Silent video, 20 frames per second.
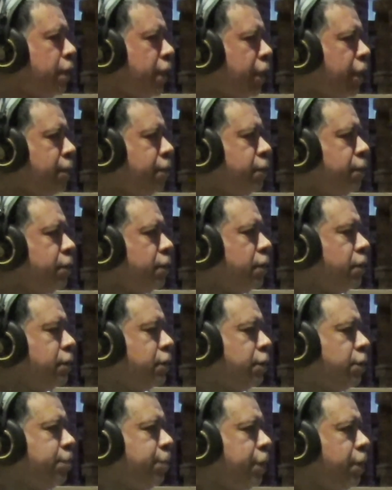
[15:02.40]
I had
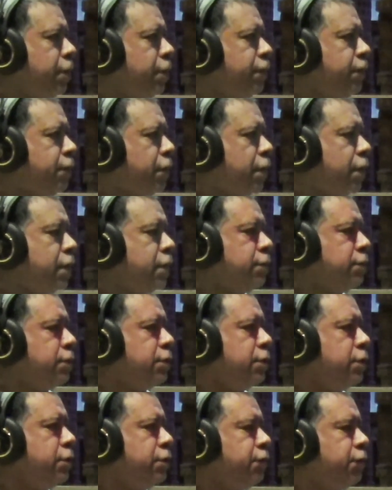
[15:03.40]
another pair of eyes
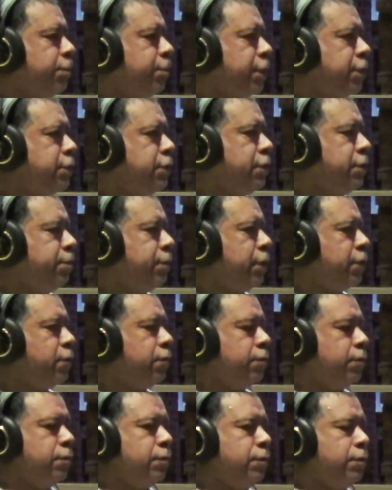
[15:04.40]
and ears from my teammate
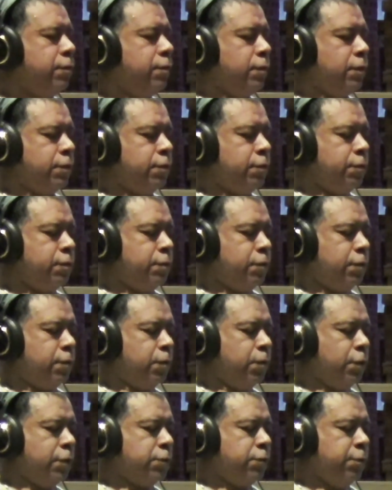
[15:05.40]
who
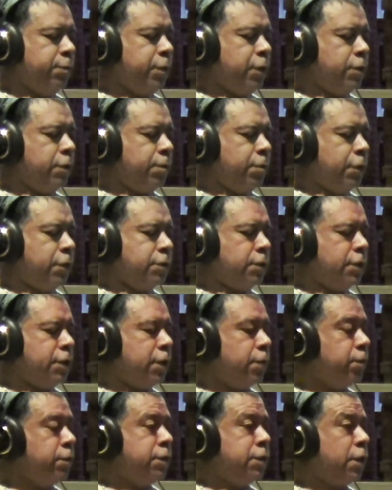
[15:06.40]
worked with me on the project, and
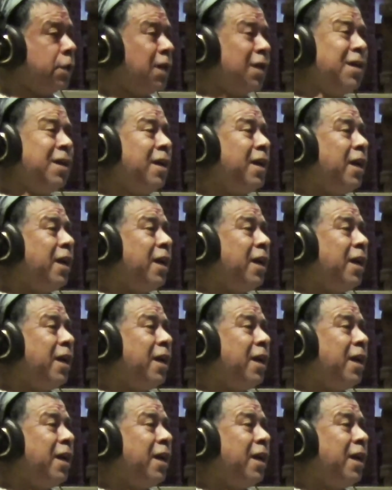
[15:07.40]
they would say, like,